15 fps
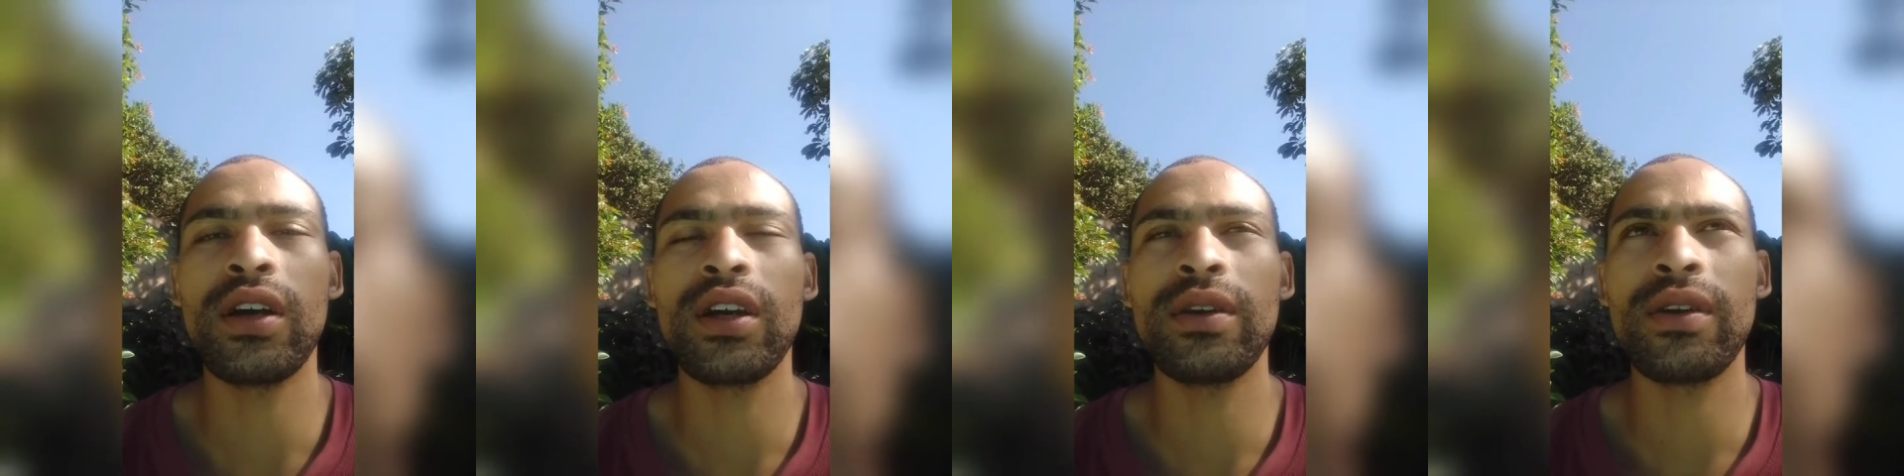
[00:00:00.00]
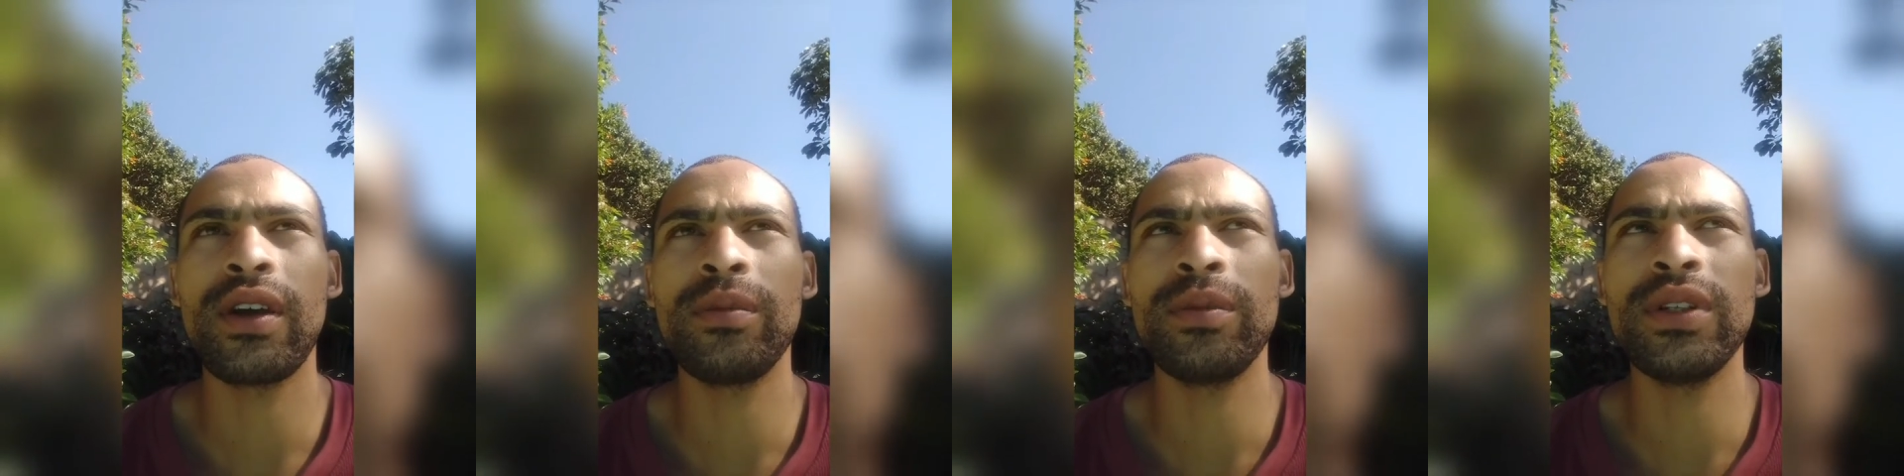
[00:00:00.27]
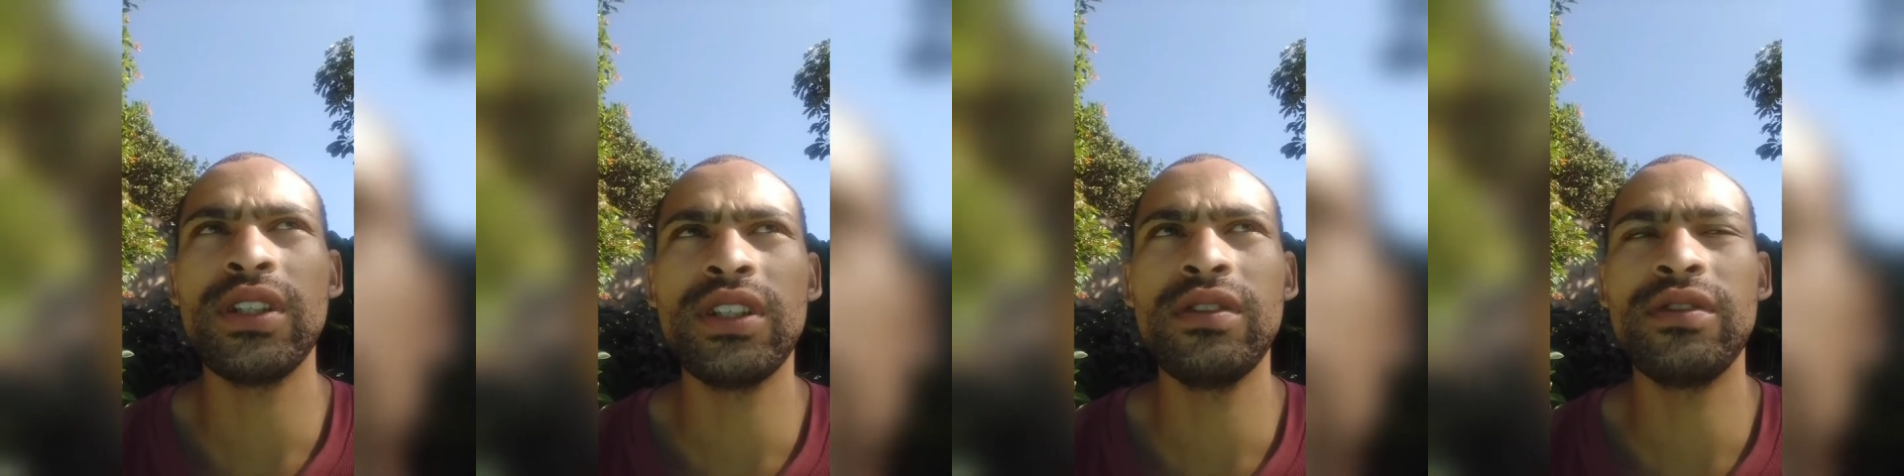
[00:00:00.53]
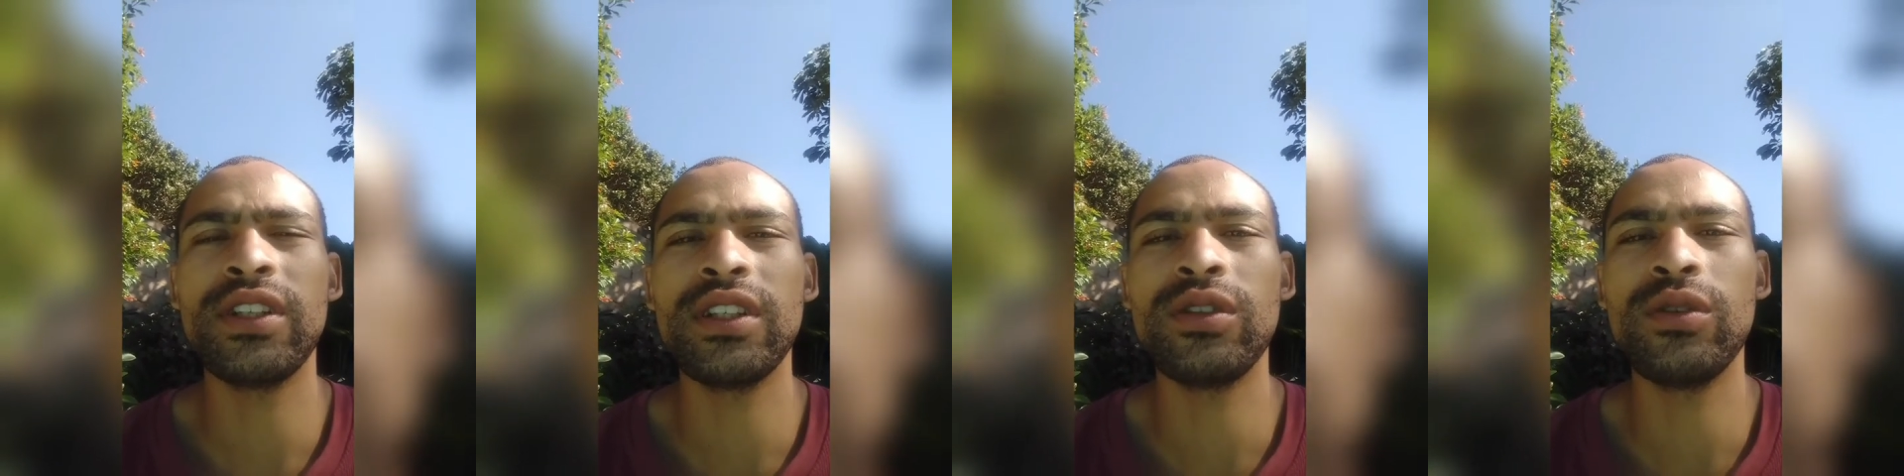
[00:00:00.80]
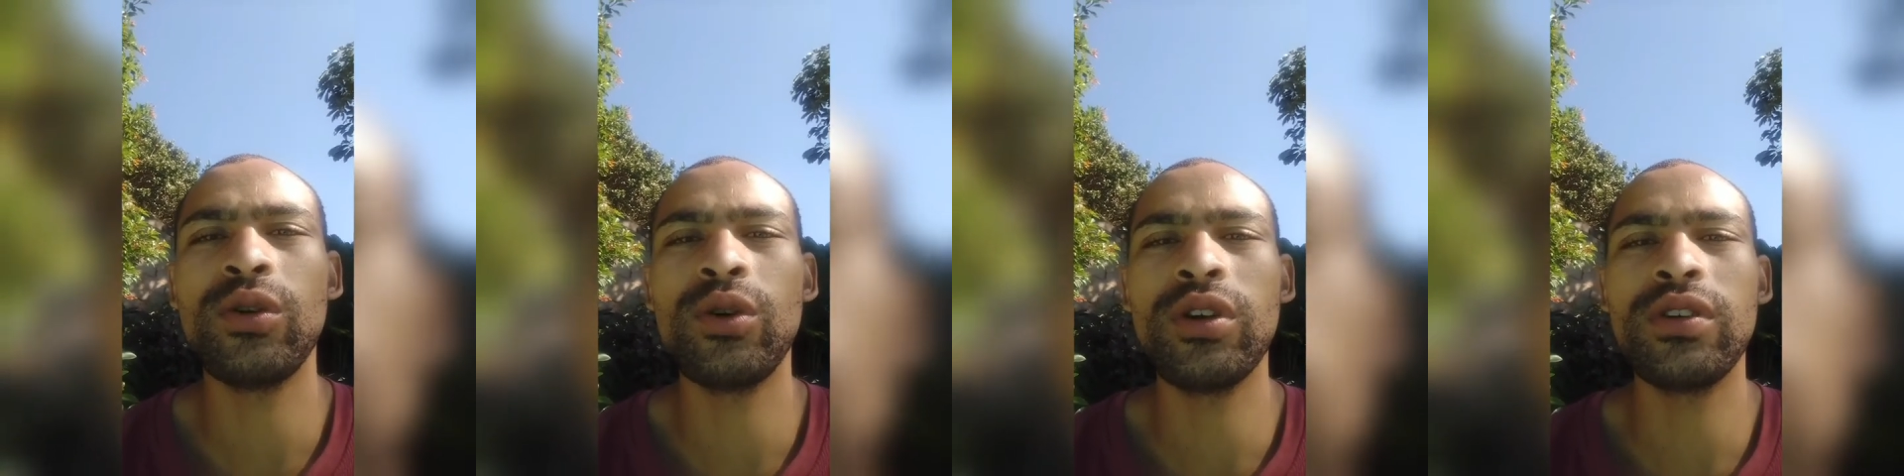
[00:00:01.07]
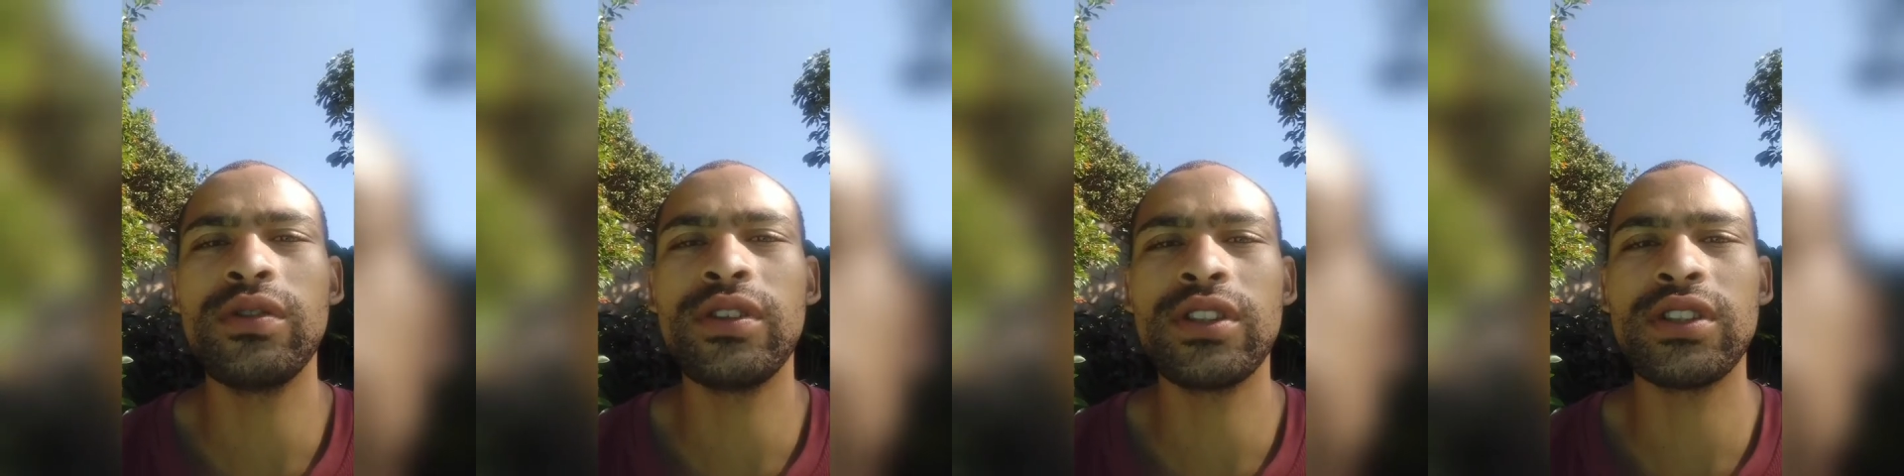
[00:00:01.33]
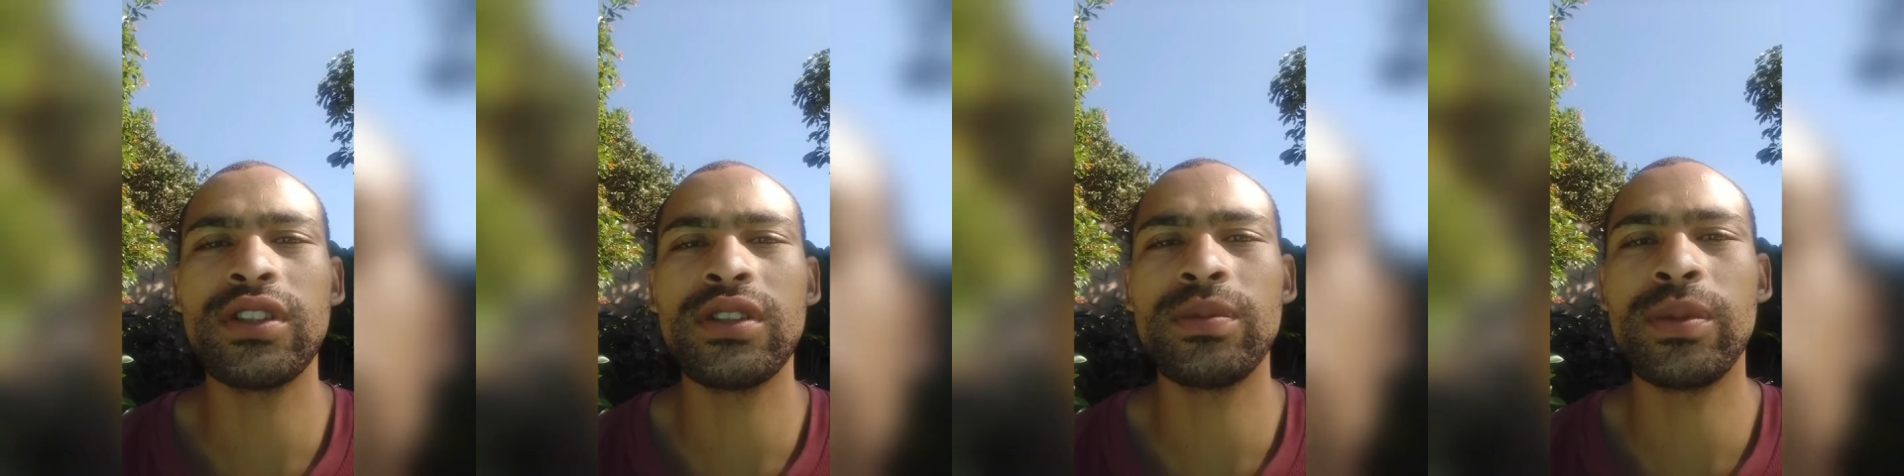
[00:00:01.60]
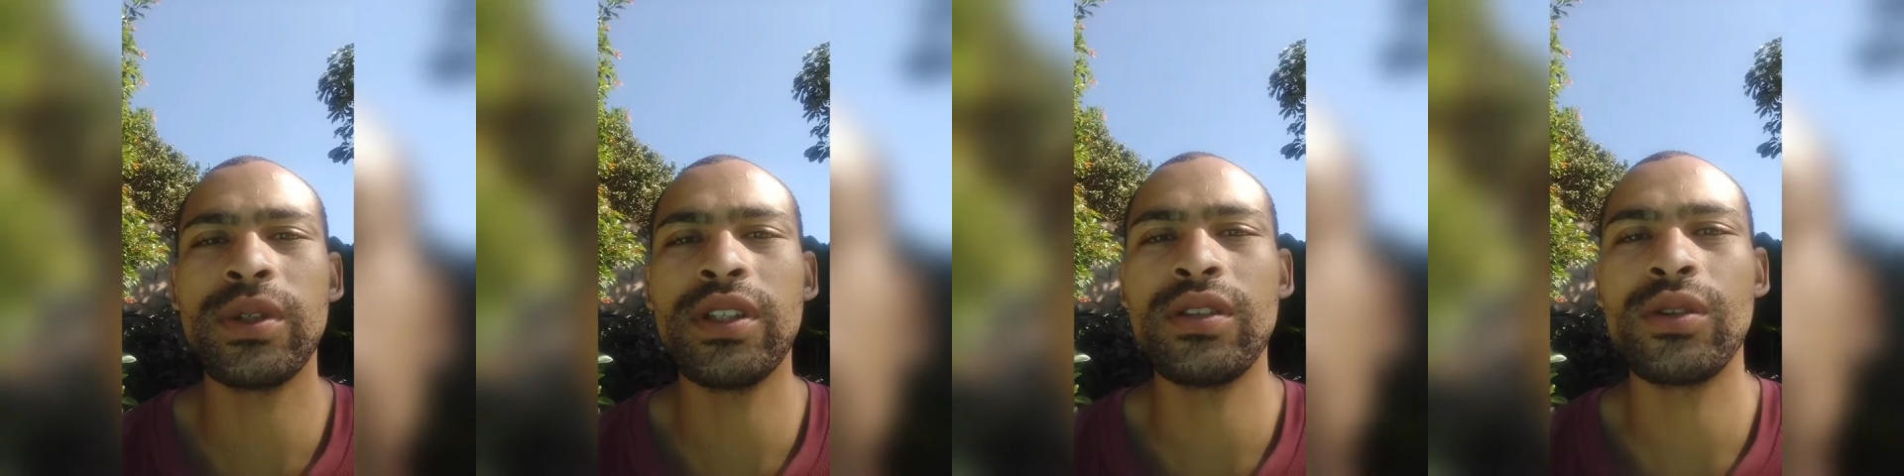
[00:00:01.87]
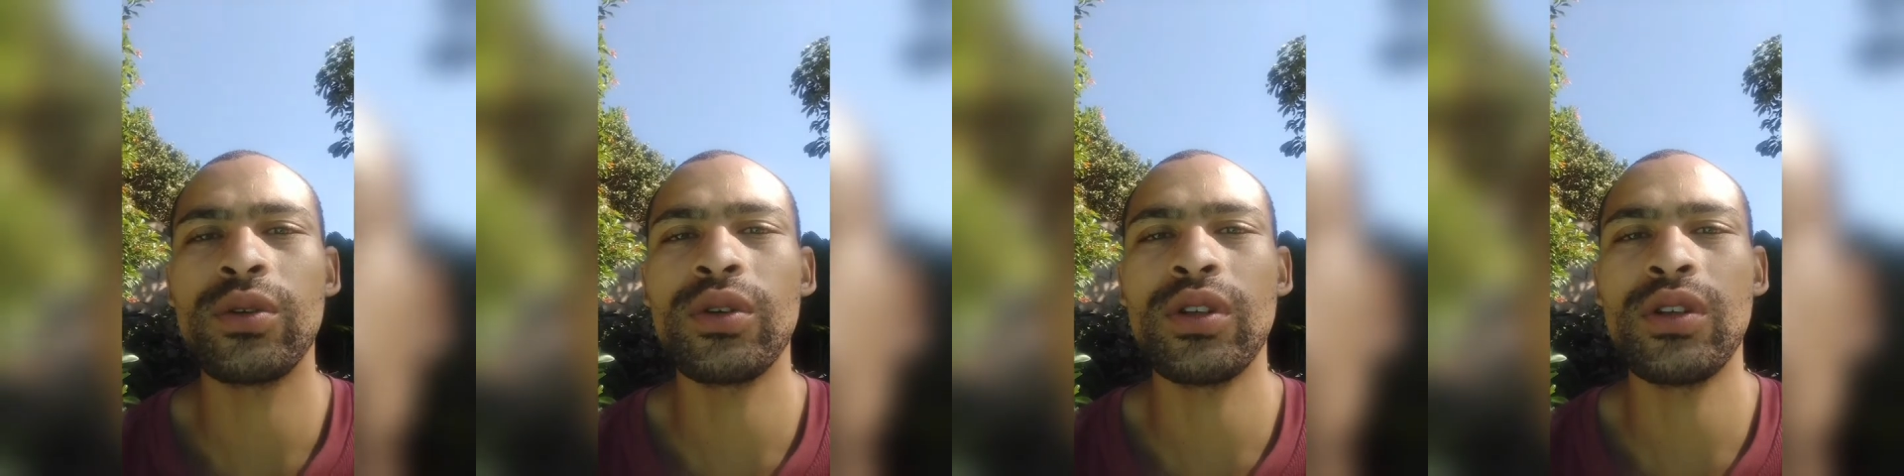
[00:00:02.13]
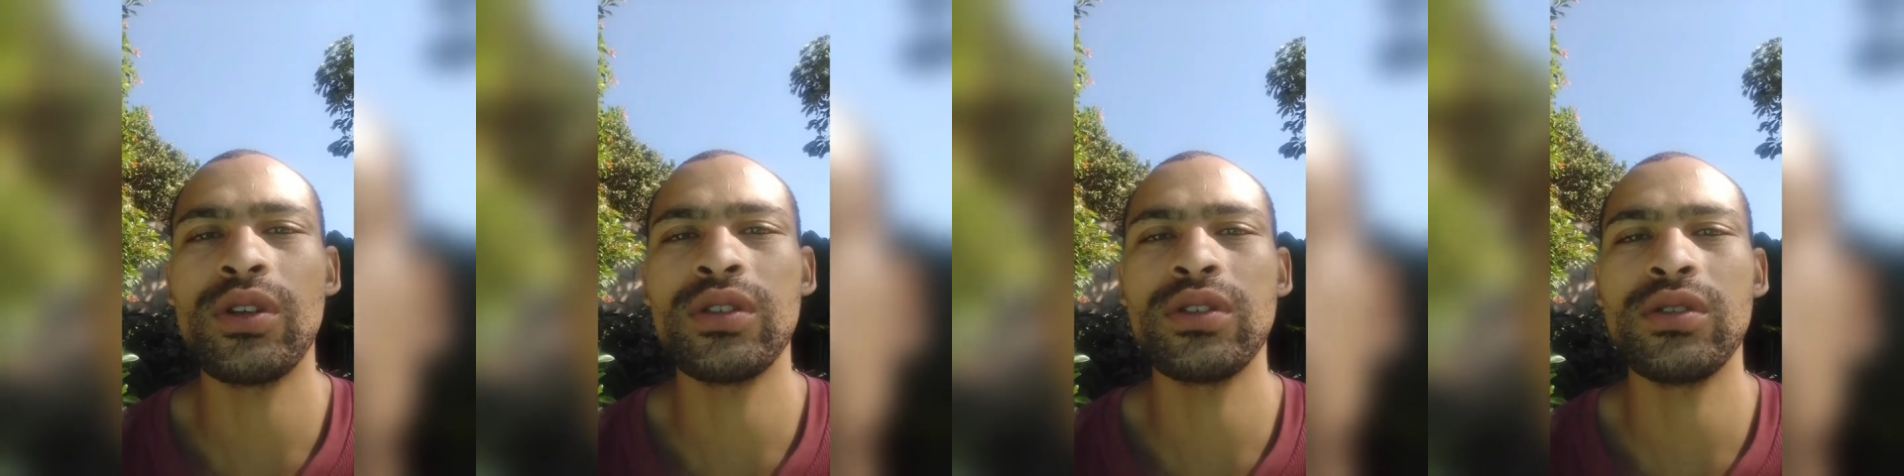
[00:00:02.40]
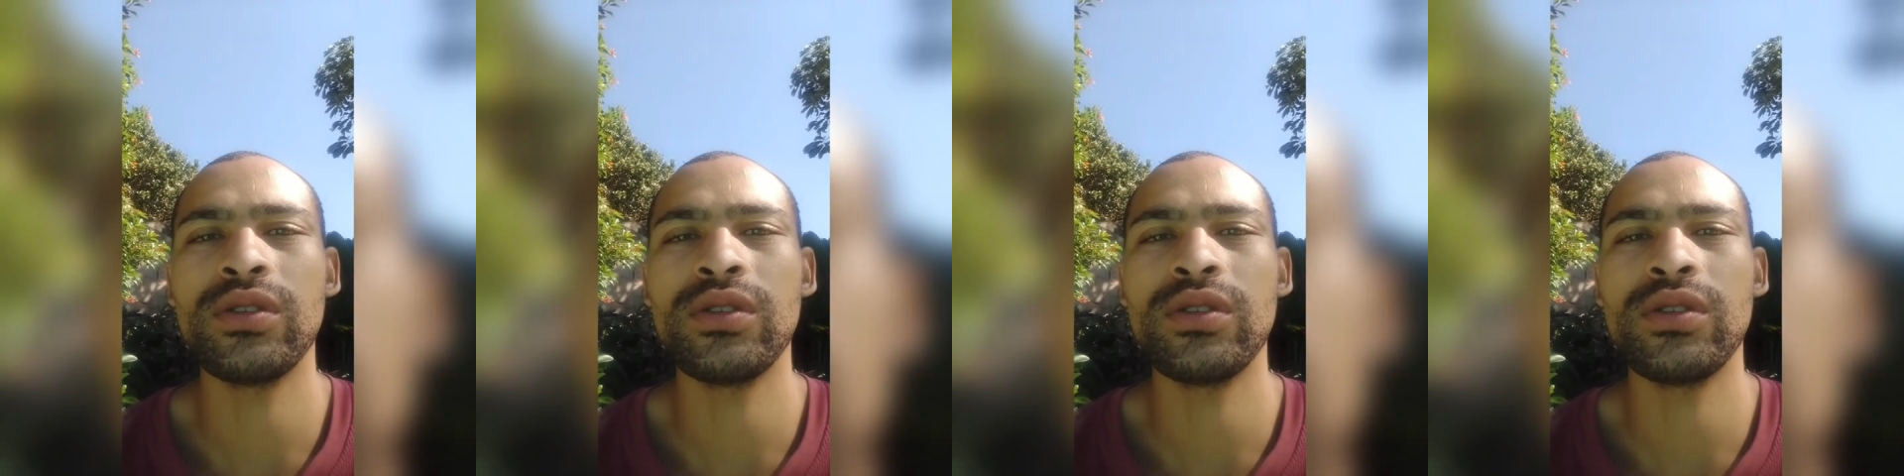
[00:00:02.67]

I, I believe that all of us has been through a lot.